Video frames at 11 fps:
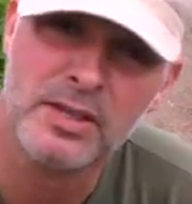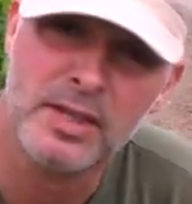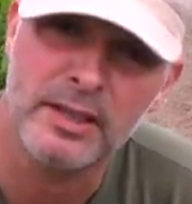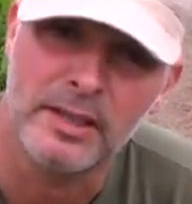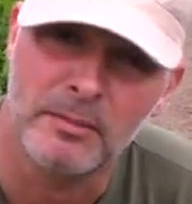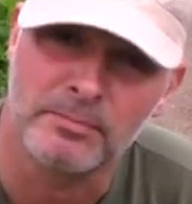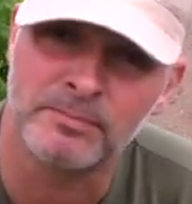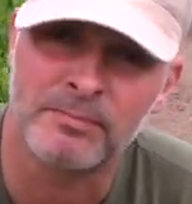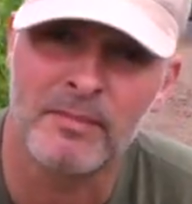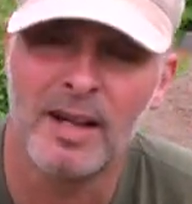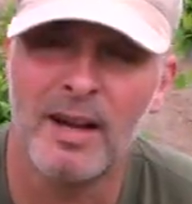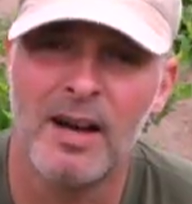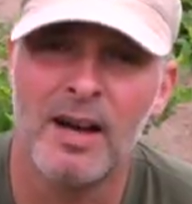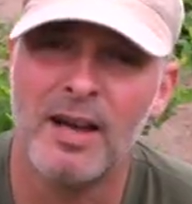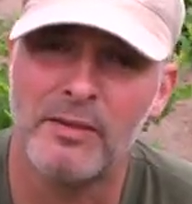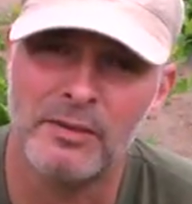seen um,
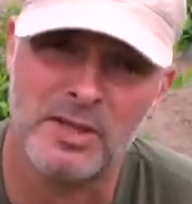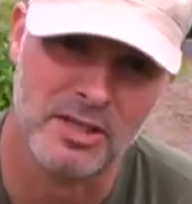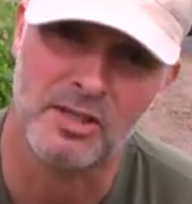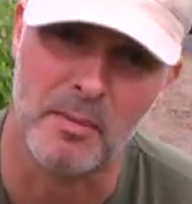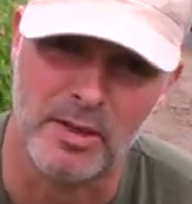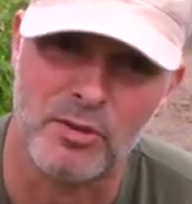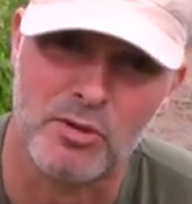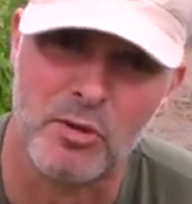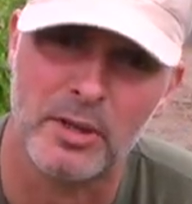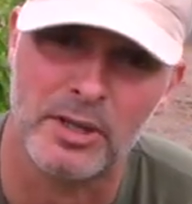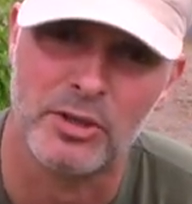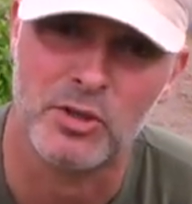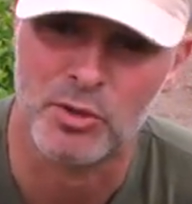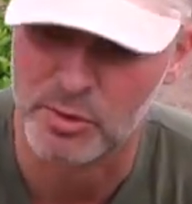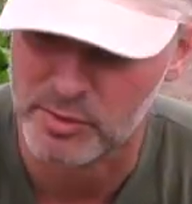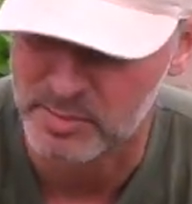I've even seen tomatoes growing on the shores of